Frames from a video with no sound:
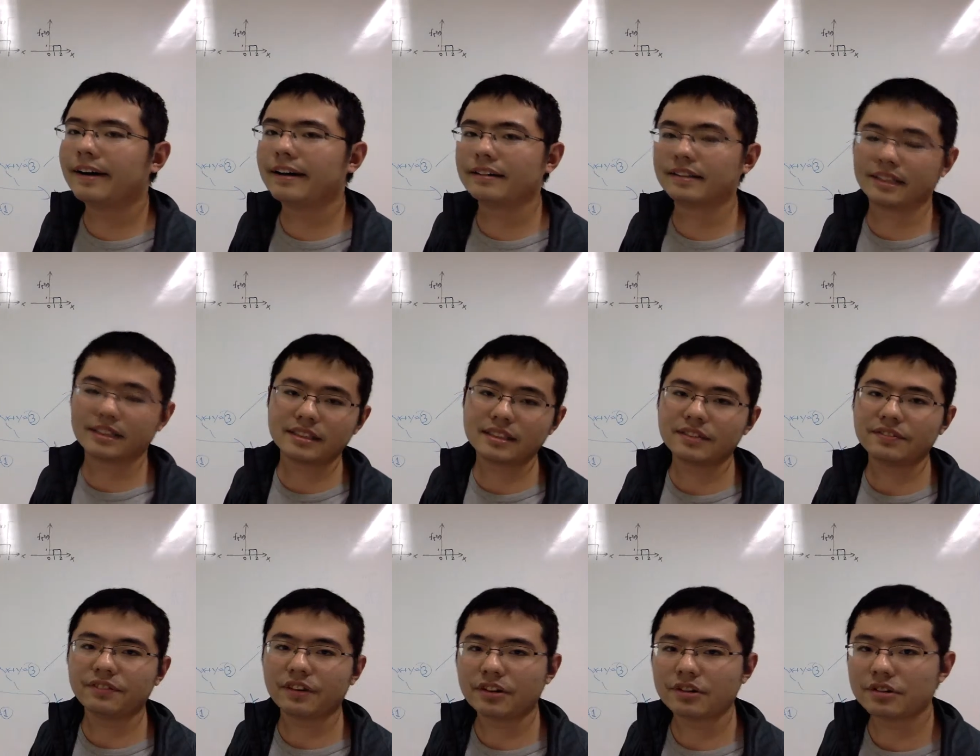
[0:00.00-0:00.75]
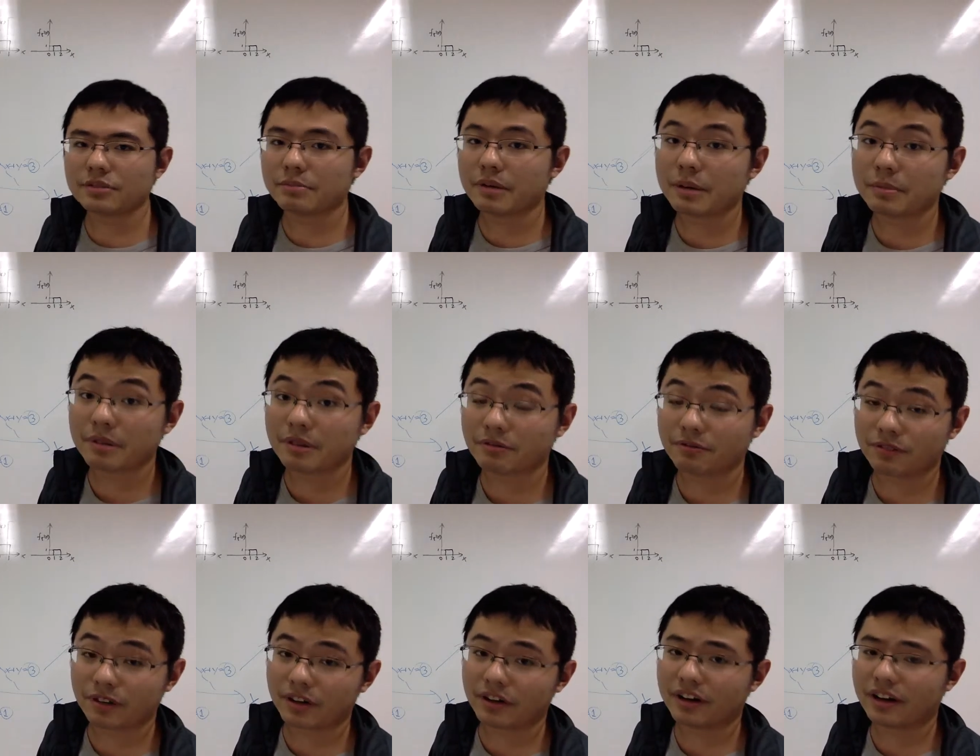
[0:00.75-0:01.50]
a density function may be
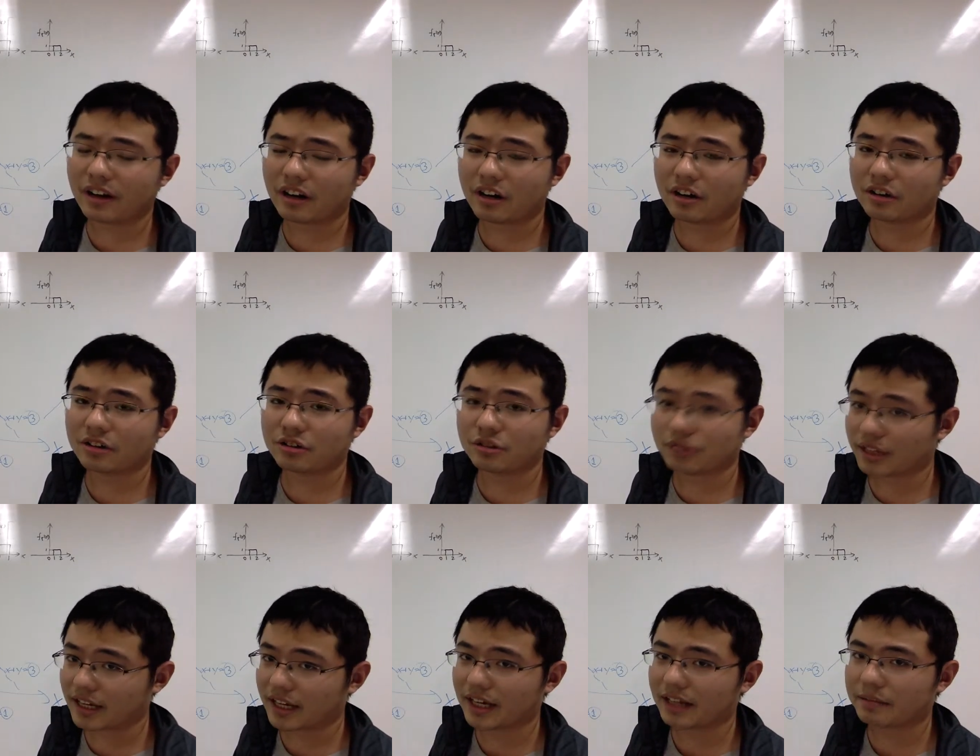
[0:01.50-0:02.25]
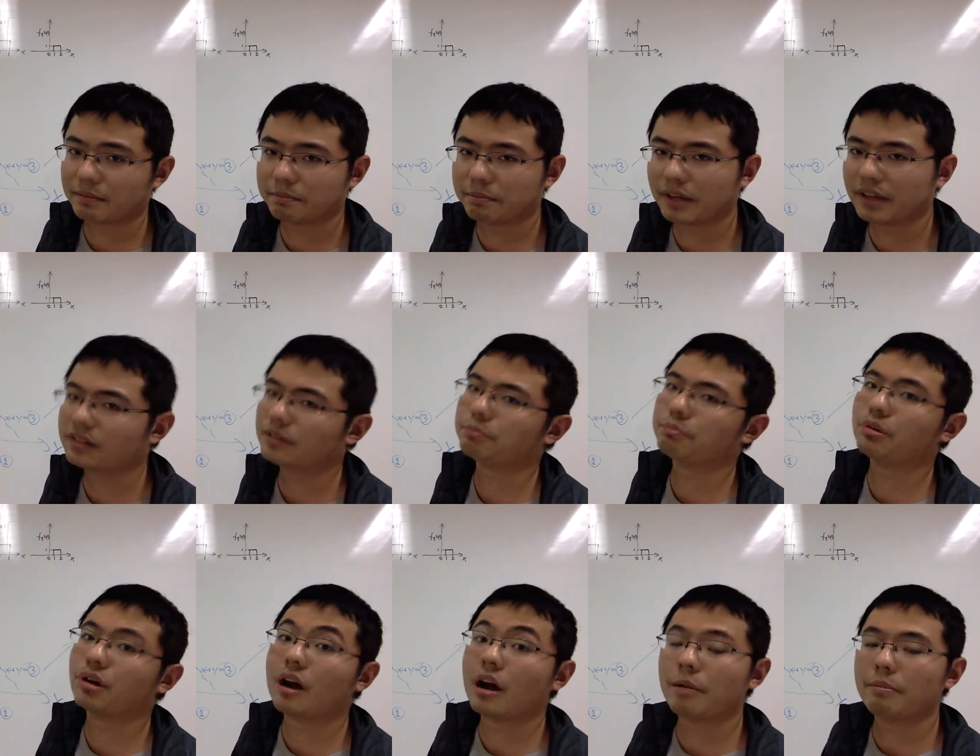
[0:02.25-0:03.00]
very hard to get, but the
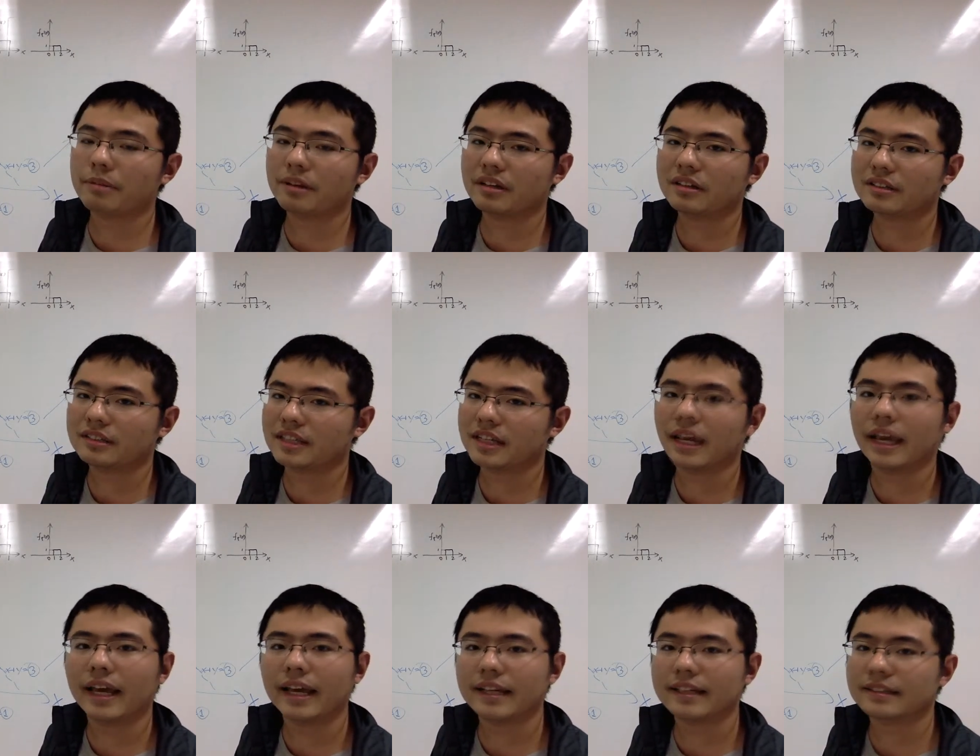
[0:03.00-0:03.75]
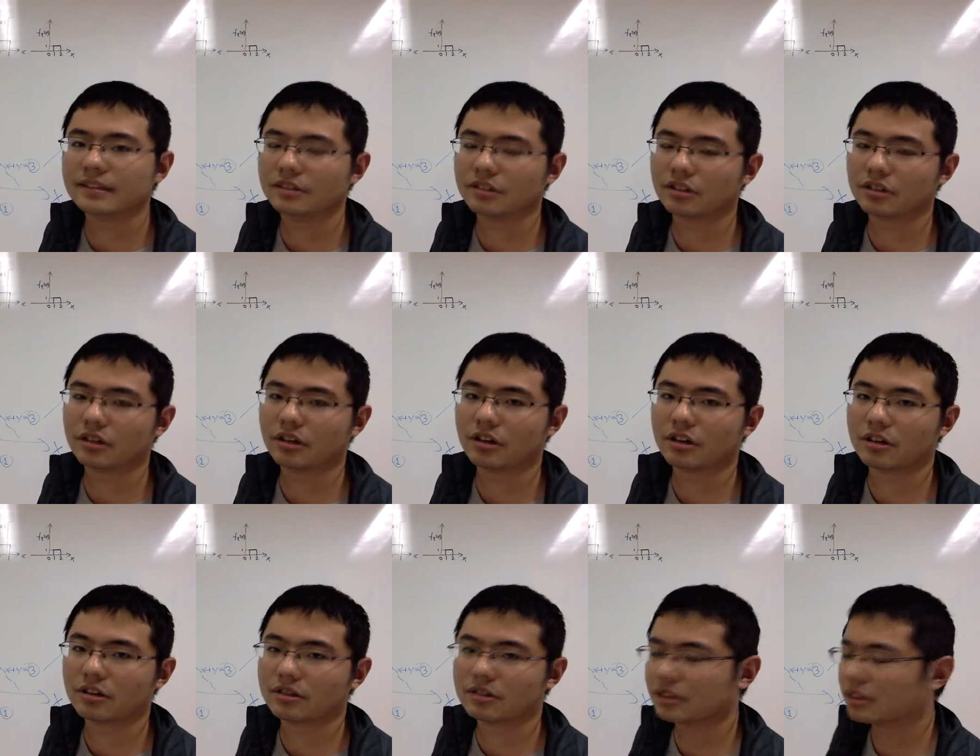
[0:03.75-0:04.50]
probability is not
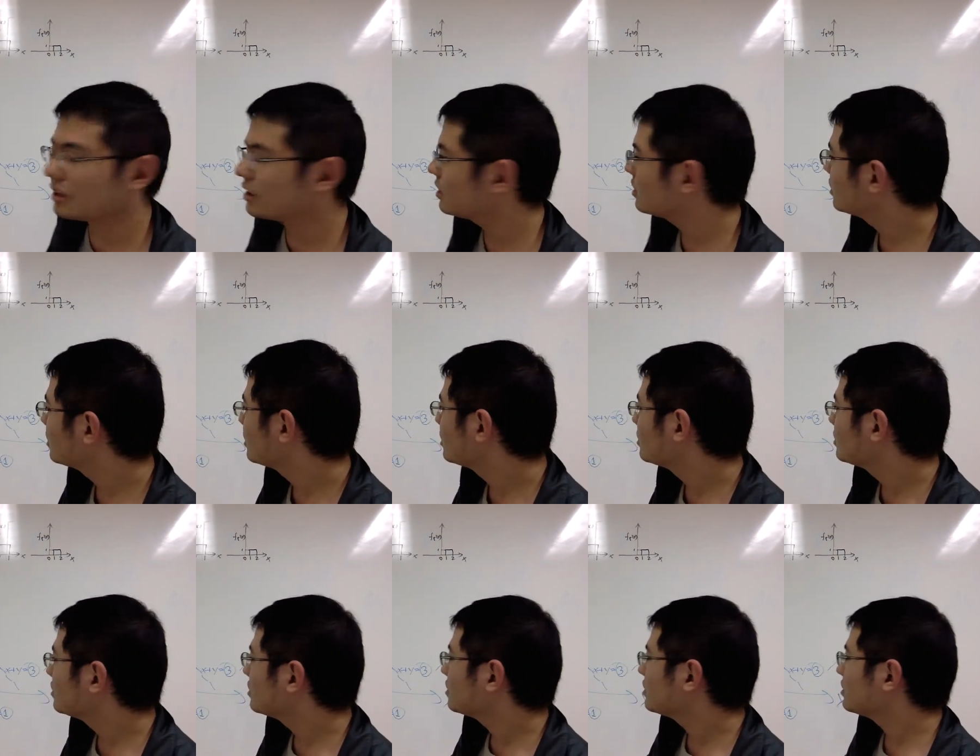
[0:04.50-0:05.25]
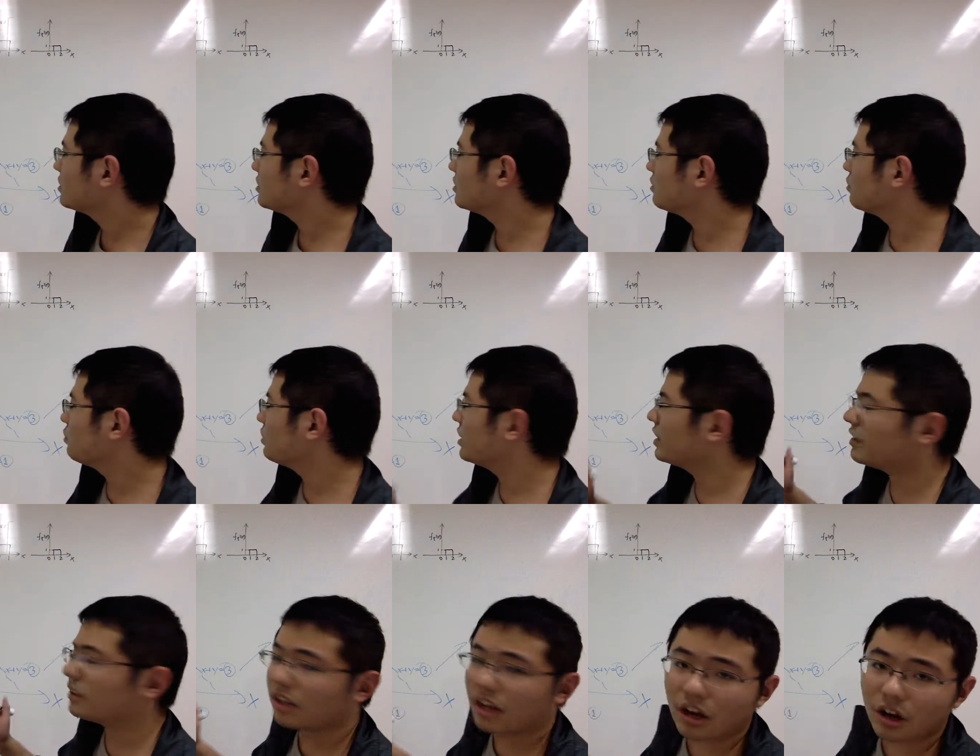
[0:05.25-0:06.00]
hard.
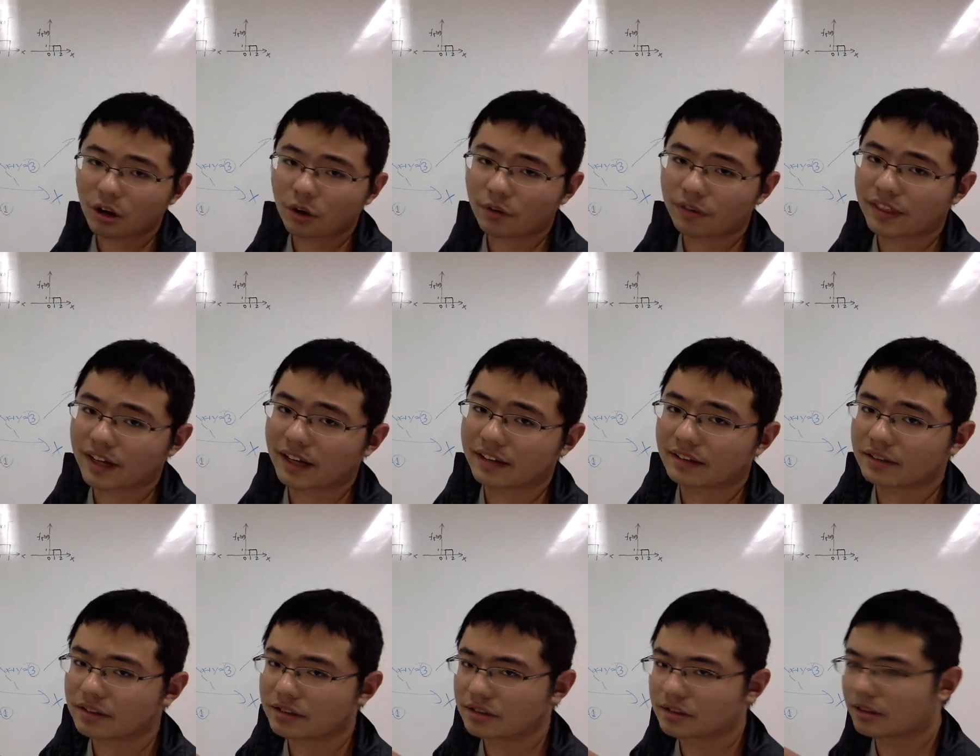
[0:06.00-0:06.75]
We know that